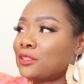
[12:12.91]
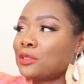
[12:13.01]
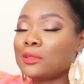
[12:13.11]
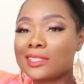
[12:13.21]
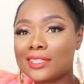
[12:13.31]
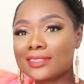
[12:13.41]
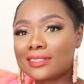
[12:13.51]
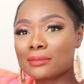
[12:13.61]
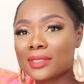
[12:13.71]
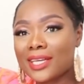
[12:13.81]
to list
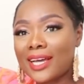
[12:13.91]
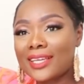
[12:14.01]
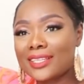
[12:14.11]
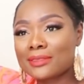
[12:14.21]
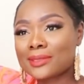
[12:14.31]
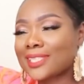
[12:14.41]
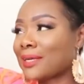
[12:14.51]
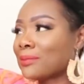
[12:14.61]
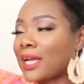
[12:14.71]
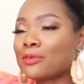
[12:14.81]
some of the items that
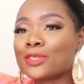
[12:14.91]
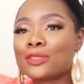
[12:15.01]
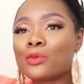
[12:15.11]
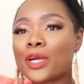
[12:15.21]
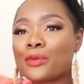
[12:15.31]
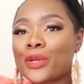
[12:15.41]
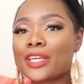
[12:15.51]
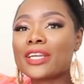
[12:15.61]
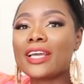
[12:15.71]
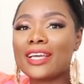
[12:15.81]
I'm not really
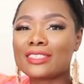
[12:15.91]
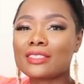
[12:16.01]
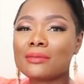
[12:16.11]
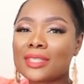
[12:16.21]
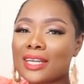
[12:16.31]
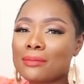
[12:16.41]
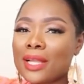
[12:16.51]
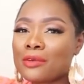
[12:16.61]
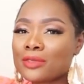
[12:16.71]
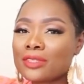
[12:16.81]
wearing and some that I'm
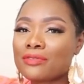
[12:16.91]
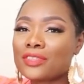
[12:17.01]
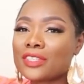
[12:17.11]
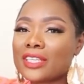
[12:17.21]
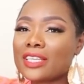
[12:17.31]
not really feeling,